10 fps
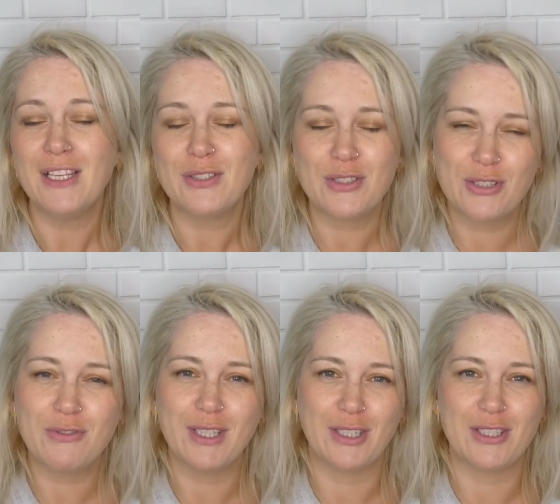so she's a
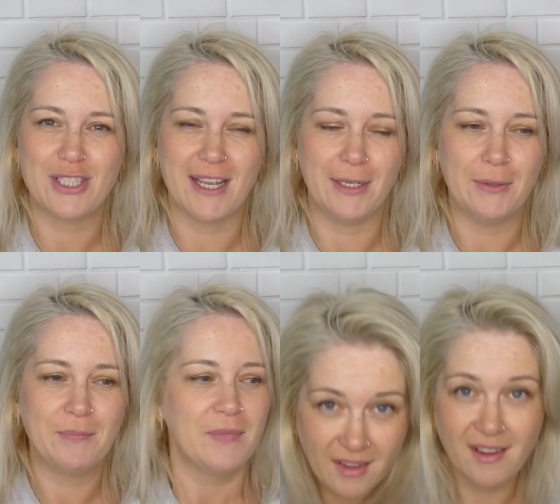really good channel.
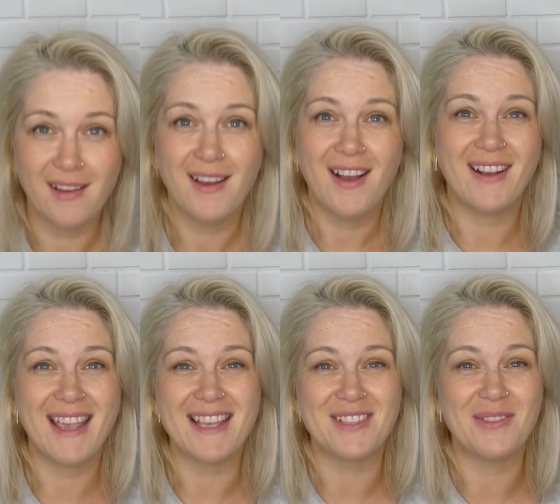
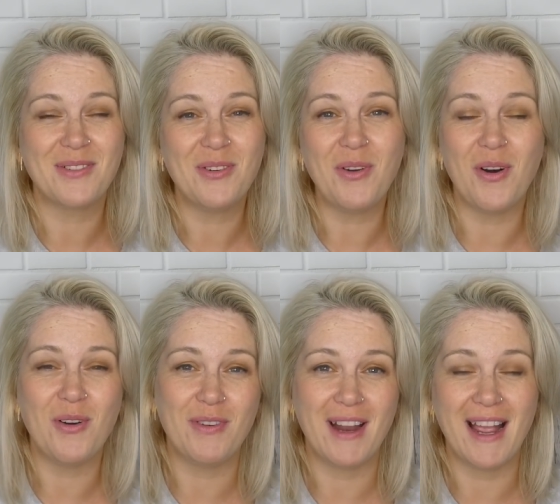Okay, so go
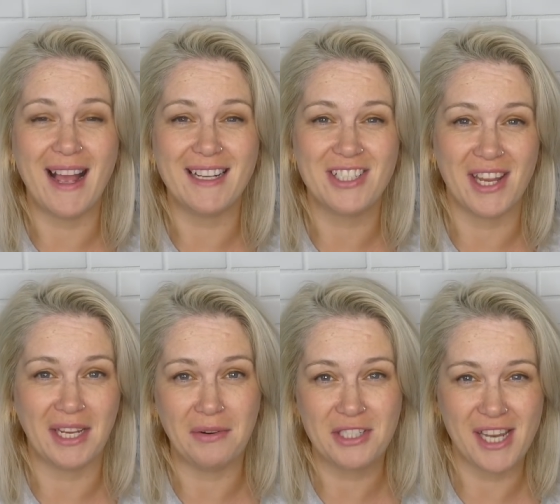over and check
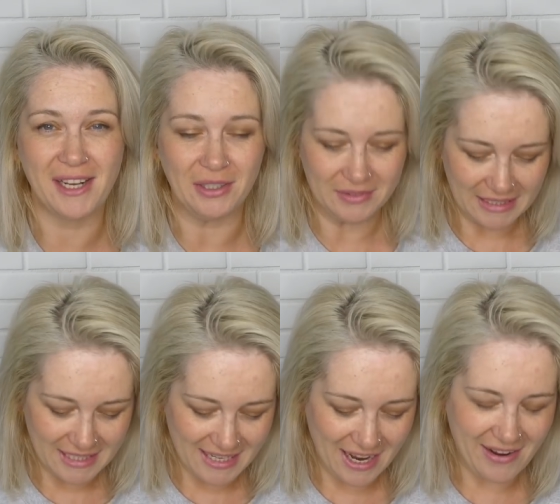out her channel.
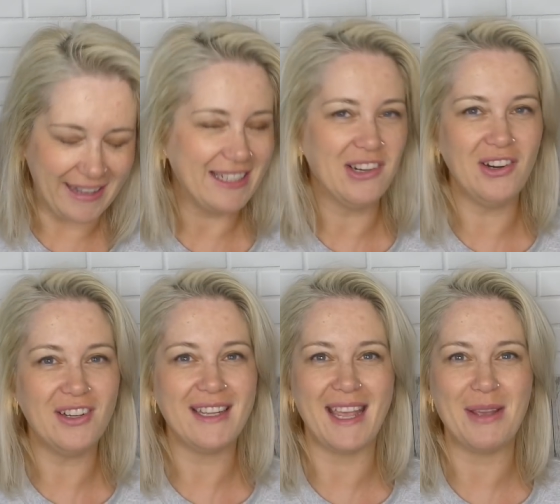Now I
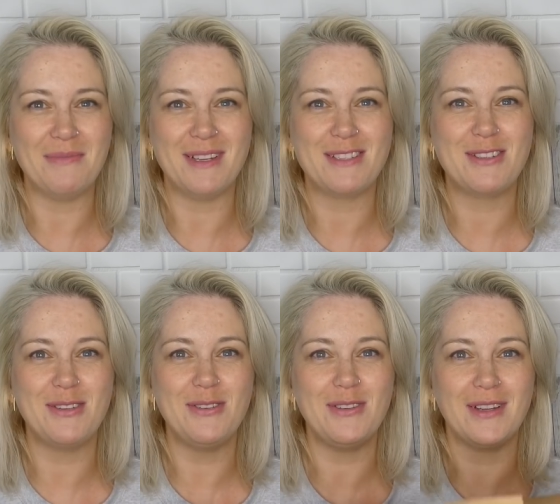got um,
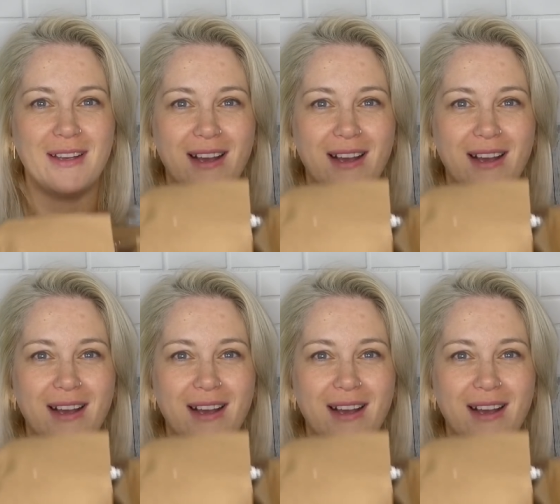two